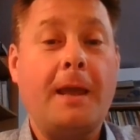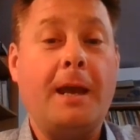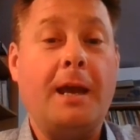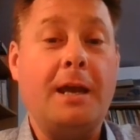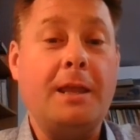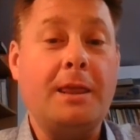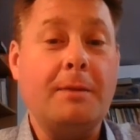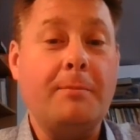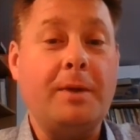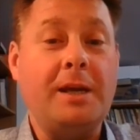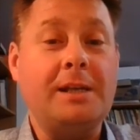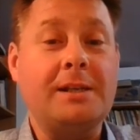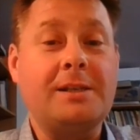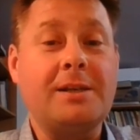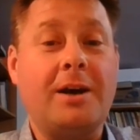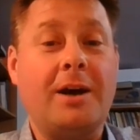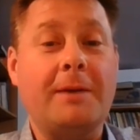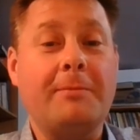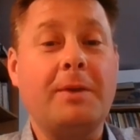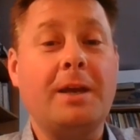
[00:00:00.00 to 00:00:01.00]
in the
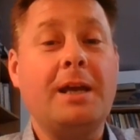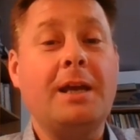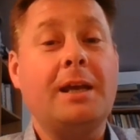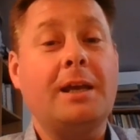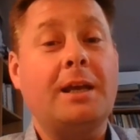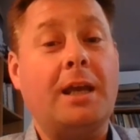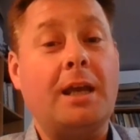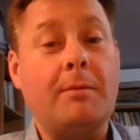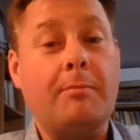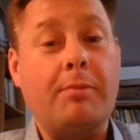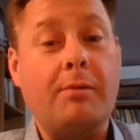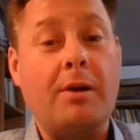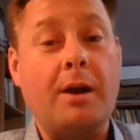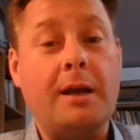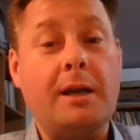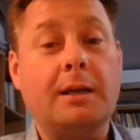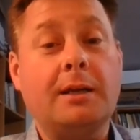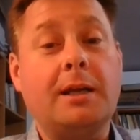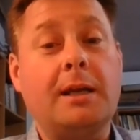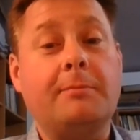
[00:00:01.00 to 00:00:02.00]
meantime, keep
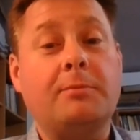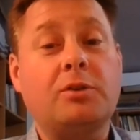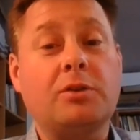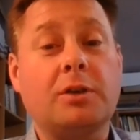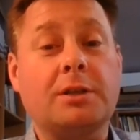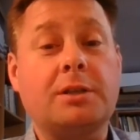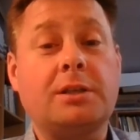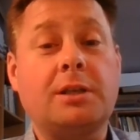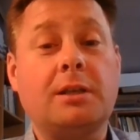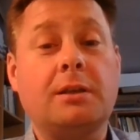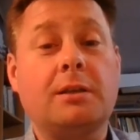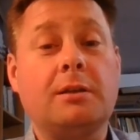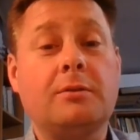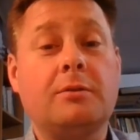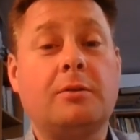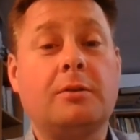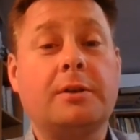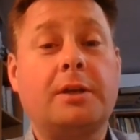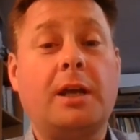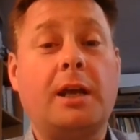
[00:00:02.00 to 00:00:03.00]
praying, keep trusting the
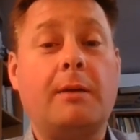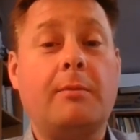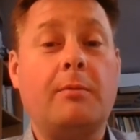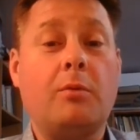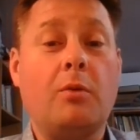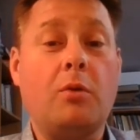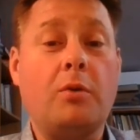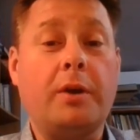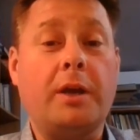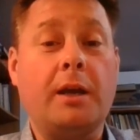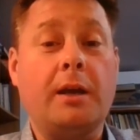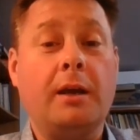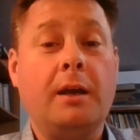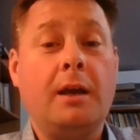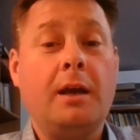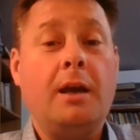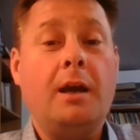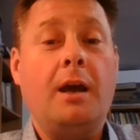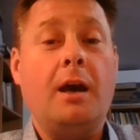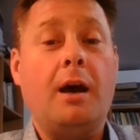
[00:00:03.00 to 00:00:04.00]
Lord, keep walking
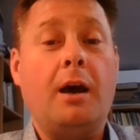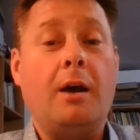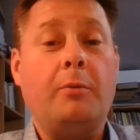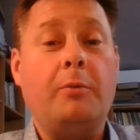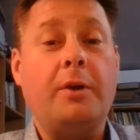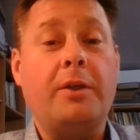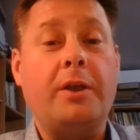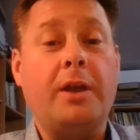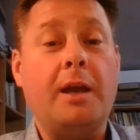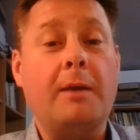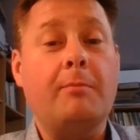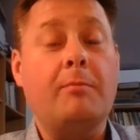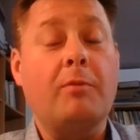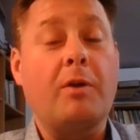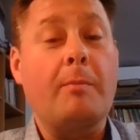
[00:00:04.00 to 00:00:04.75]
with him.